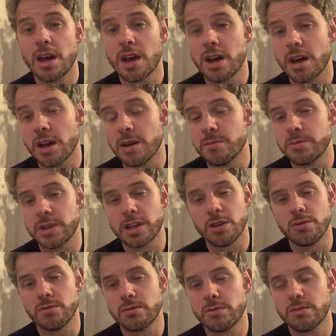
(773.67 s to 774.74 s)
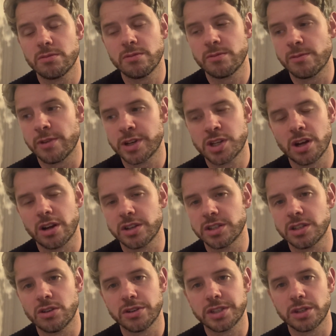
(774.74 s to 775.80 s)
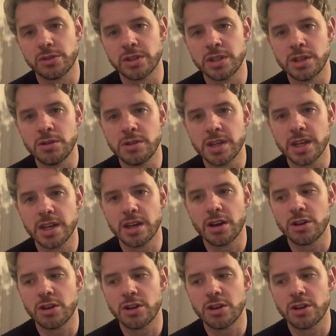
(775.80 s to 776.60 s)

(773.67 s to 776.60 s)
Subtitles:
Richarlison not till the new year.